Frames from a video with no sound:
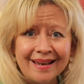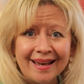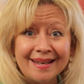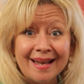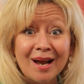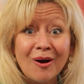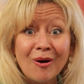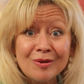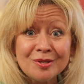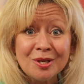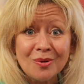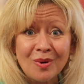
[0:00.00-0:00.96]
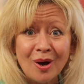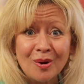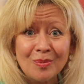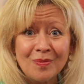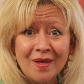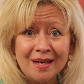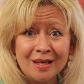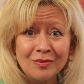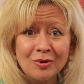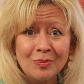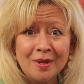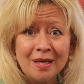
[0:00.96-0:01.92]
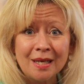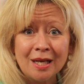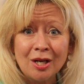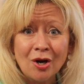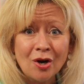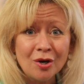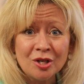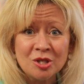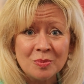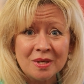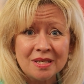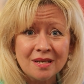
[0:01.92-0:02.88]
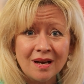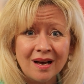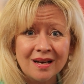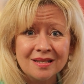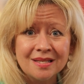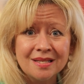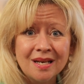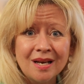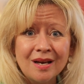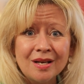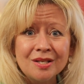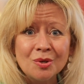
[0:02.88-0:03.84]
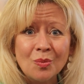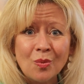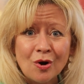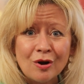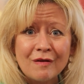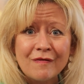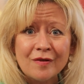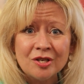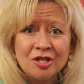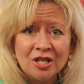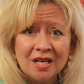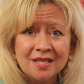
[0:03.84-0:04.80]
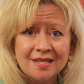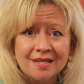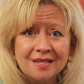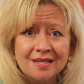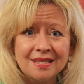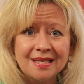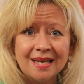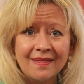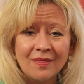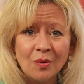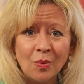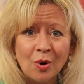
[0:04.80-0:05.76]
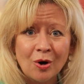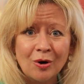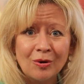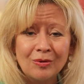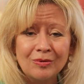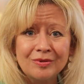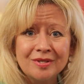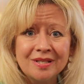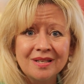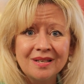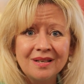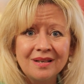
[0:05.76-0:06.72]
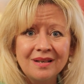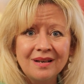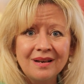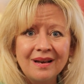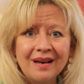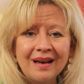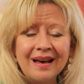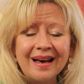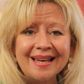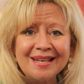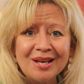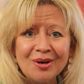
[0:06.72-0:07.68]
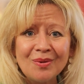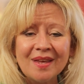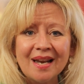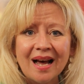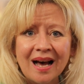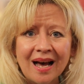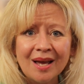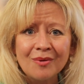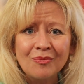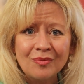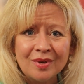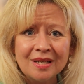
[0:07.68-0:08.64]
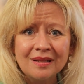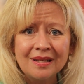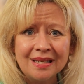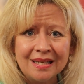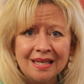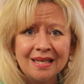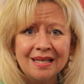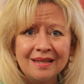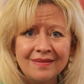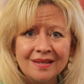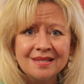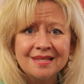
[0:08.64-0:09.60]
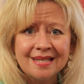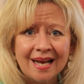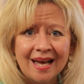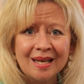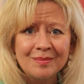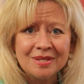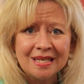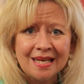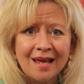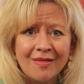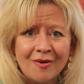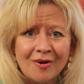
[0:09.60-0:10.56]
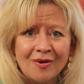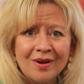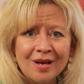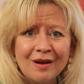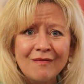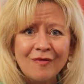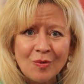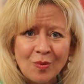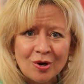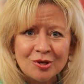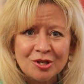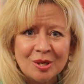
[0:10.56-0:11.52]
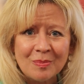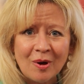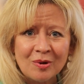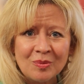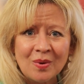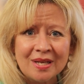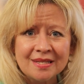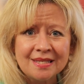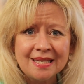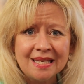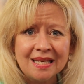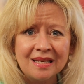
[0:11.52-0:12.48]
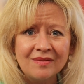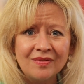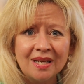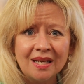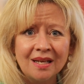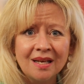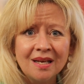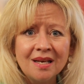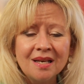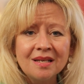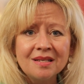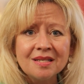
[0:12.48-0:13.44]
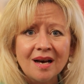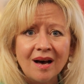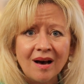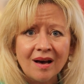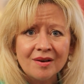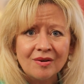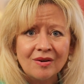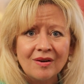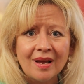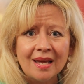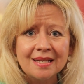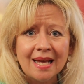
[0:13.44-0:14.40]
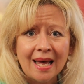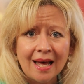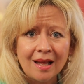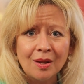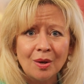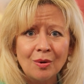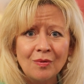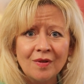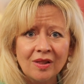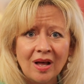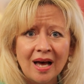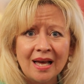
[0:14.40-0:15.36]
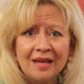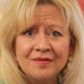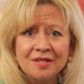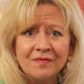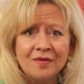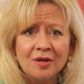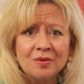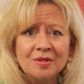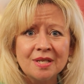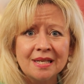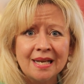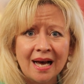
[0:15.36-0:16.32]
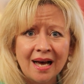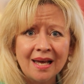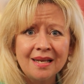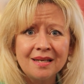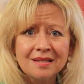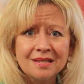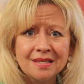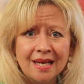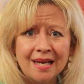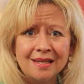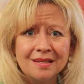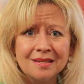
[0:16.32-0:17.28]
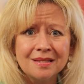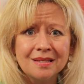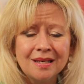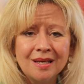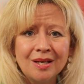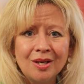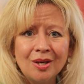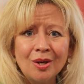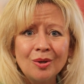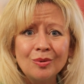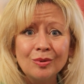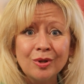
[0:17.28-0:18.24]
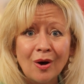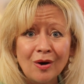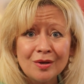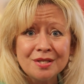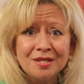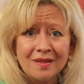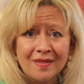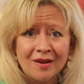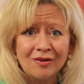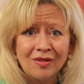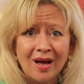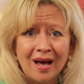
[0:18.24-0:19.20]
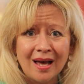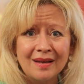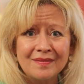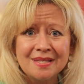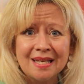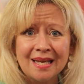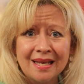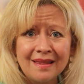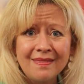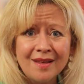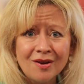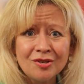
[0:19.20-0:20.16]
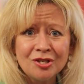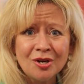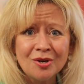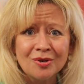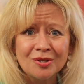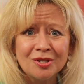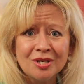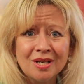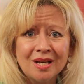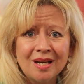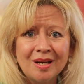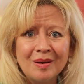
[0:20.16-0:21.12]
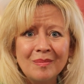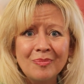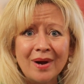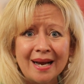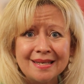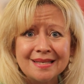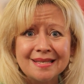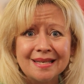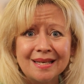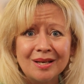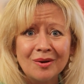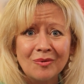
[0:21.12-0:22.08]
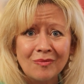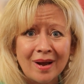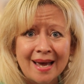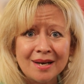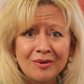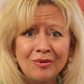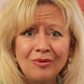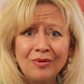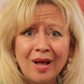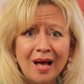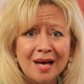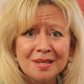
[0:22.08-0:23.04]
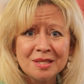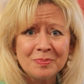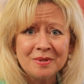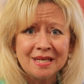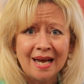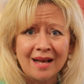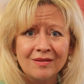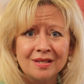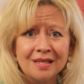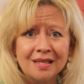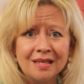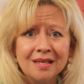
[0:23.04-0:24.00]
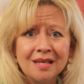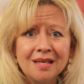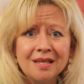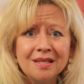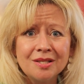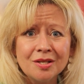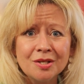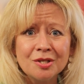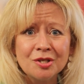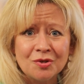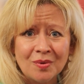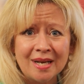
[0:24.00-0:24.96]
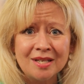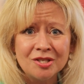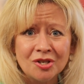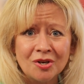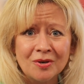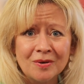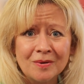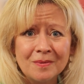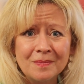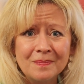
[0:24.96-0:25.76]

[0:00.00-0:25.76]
And I also hope that it will be an encouragement to us to work for justice in the world. I know that I really need this time together for worship on Wednesday evening to honor and hallow the lives of those 9 saints who lost their lives in their church practicing radical hospitality to the stranger.